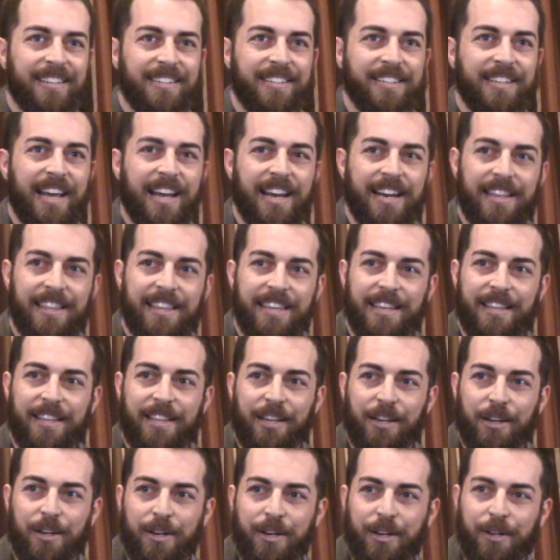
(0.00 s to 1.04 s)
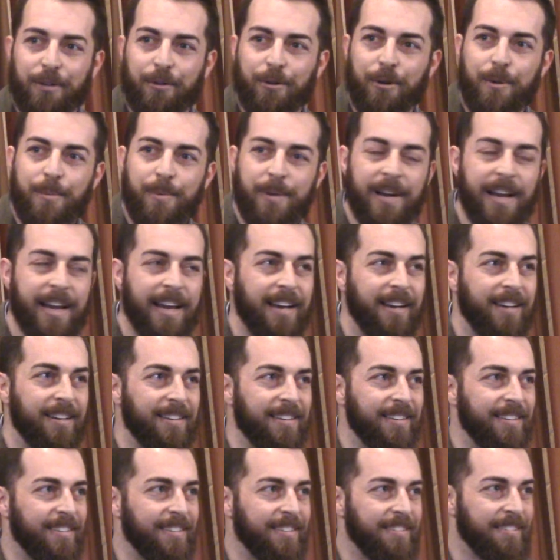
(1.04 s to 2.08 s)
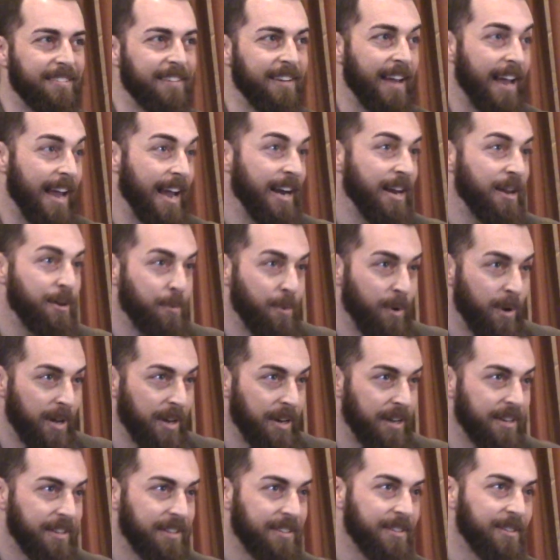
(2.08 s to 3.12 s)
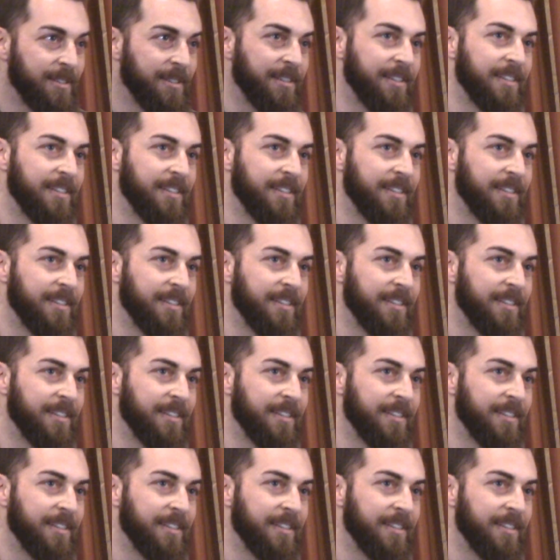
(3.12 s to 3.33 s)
say anything that could incriminate anyone,